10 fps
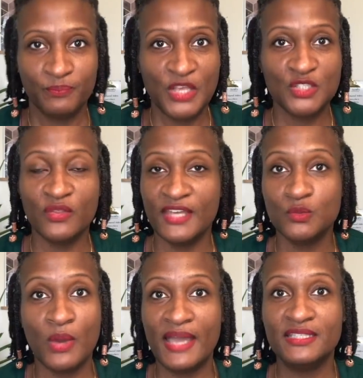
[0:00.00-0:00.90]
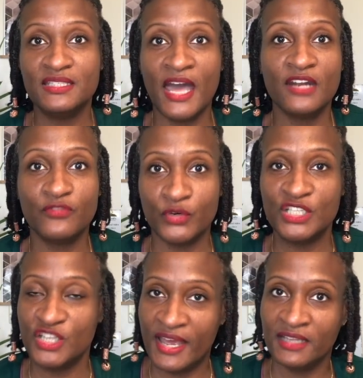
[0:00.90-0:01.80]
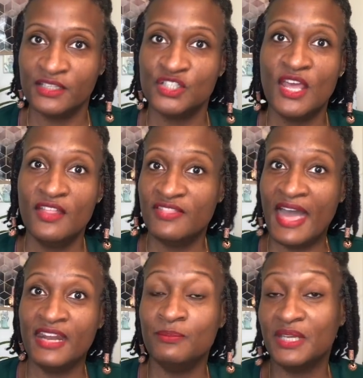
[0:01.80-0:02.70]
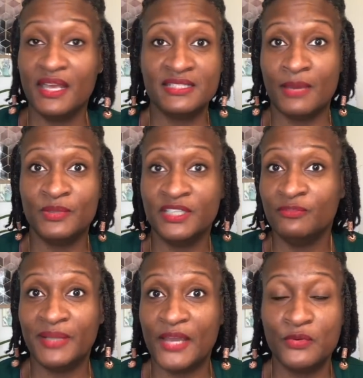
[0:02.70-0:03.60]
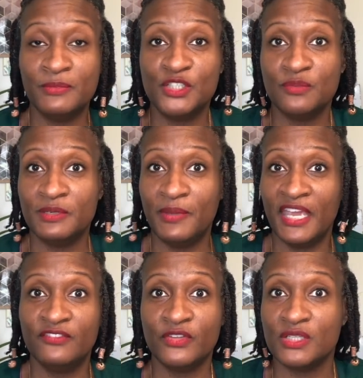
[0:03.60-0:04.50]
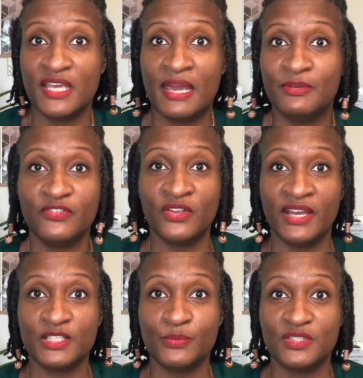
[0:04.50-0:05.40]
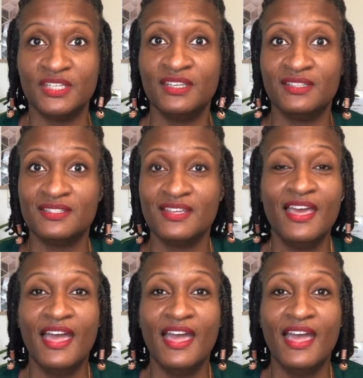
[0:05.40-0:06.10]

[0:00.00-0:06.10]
So that's why it's not a free challenge. That, and because I believe Black women should be paid for their time and for their expertise.